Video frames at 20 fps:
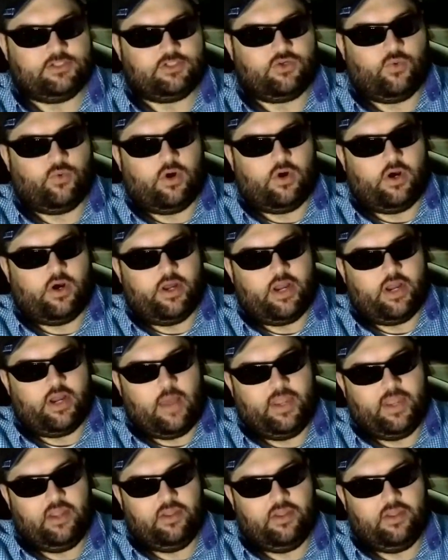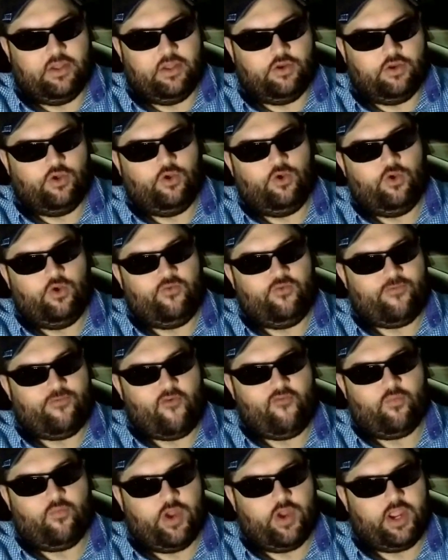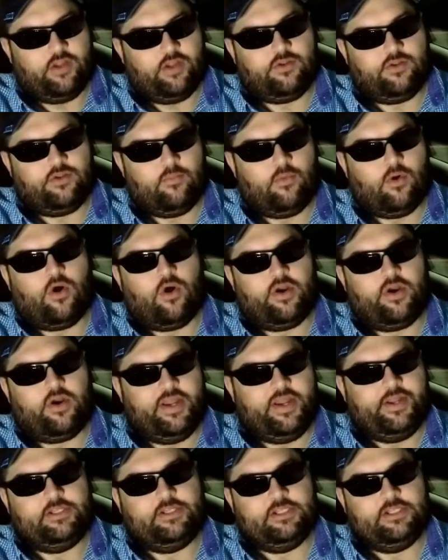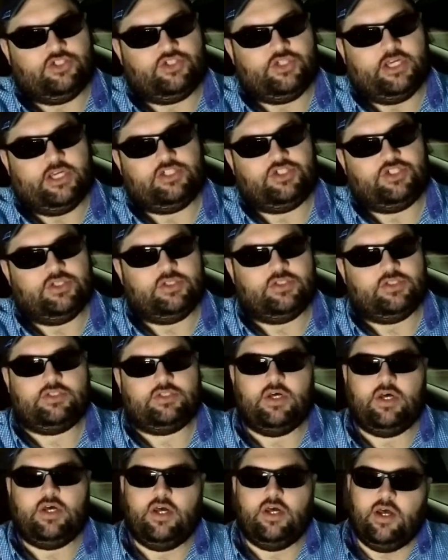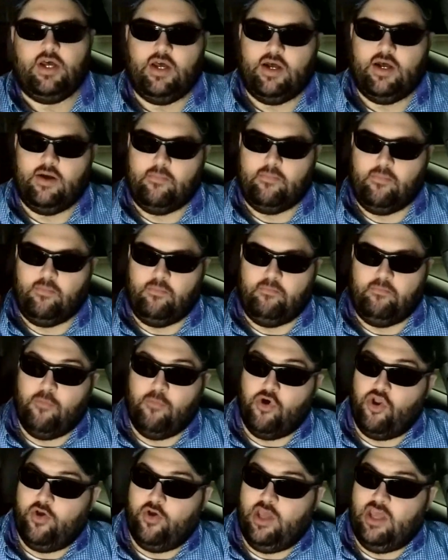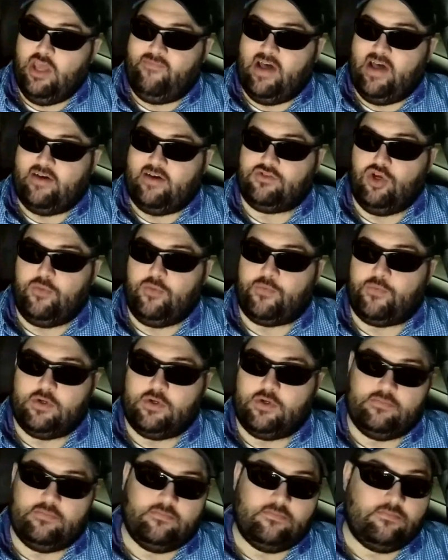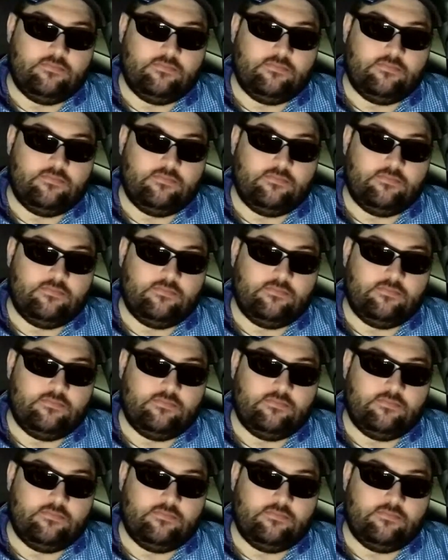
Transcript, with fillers: Squad. I'm getting a new phone from Cricket tomorrow. Any suggestions? Moto E5 Supra.